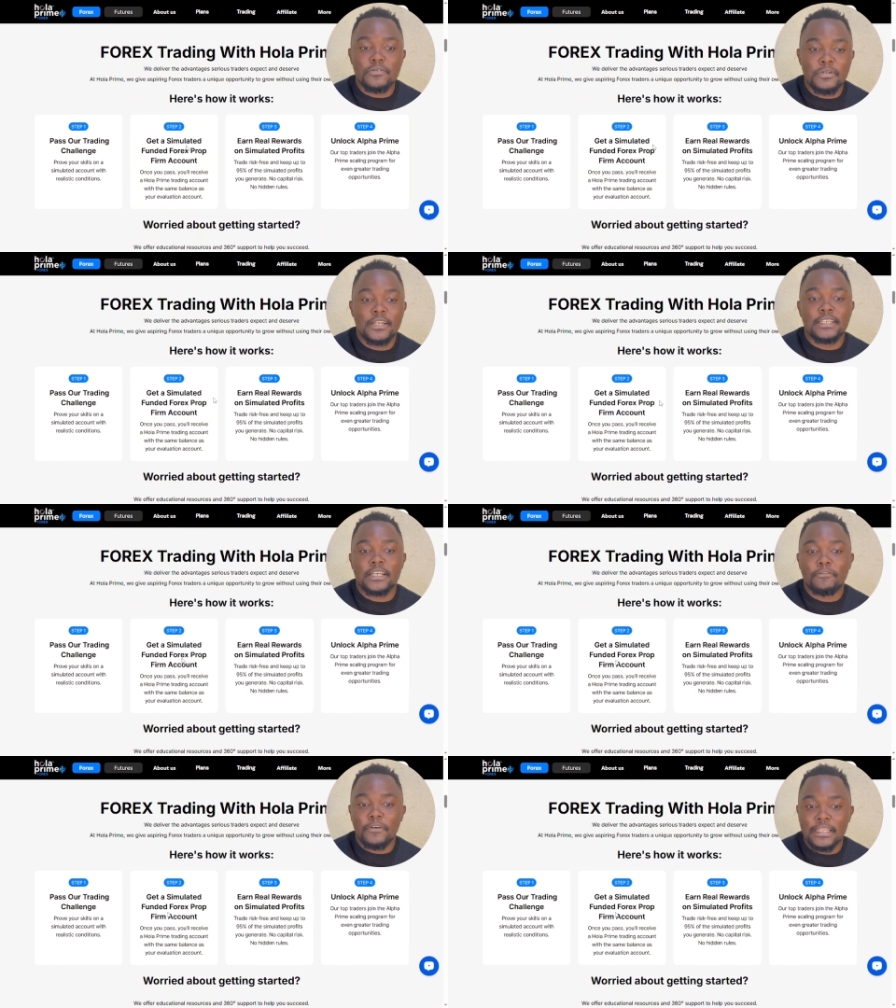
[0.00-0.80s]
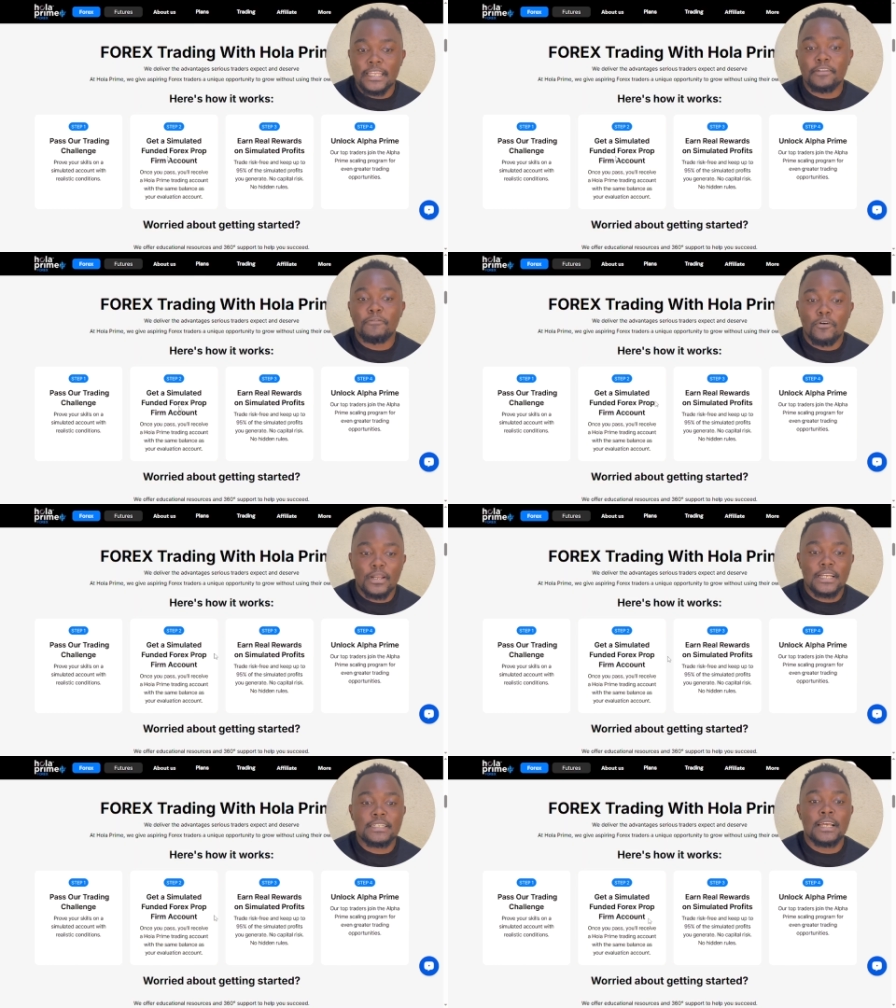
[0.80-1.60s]
a simulated funded
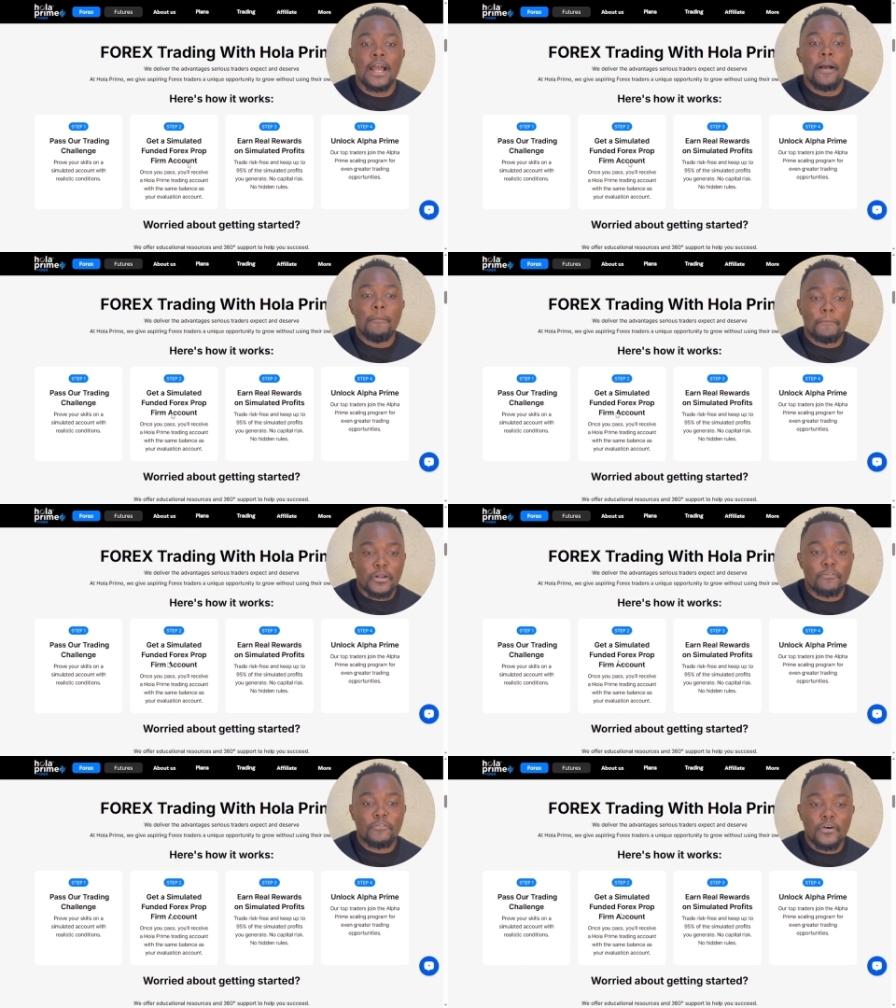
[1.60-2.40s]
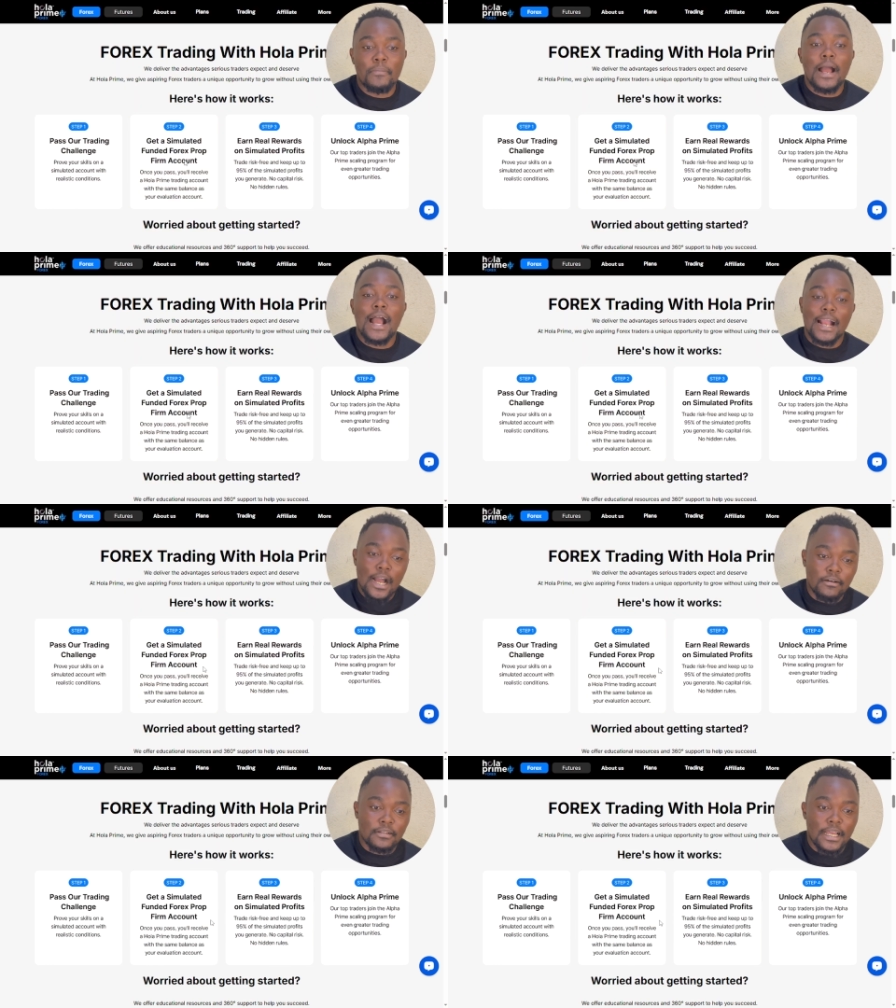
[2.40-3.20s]
forex platform
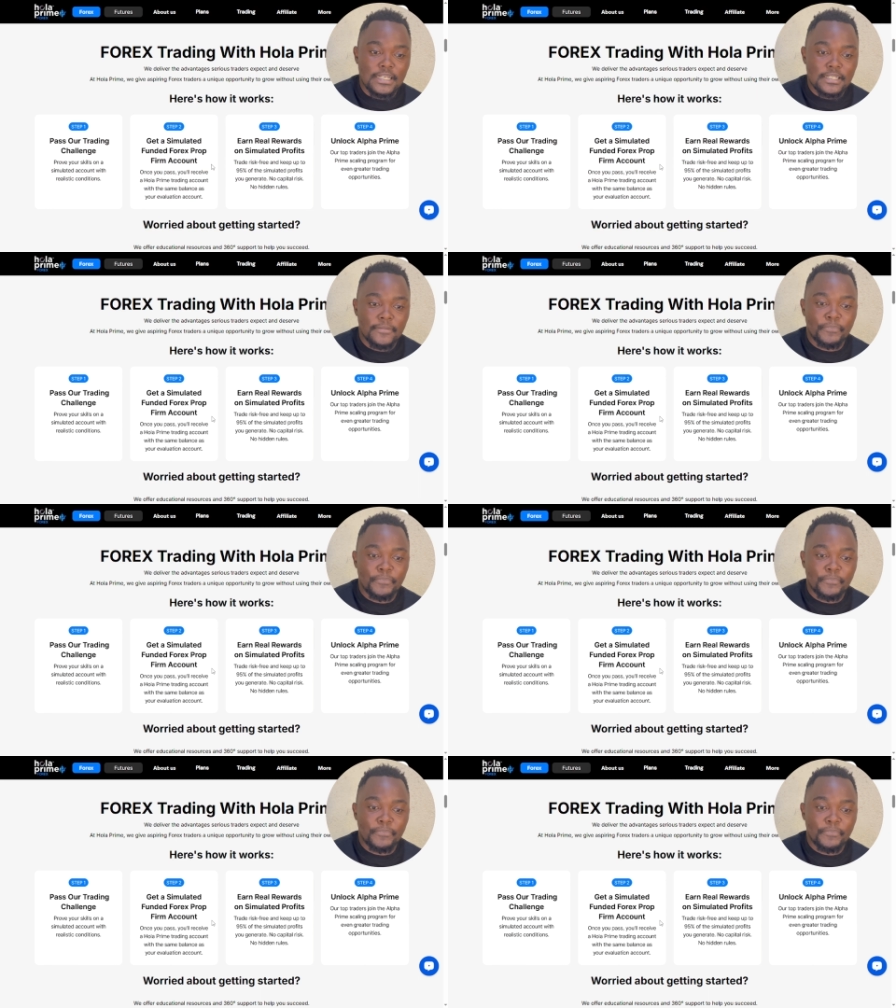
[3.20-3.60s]
account guys.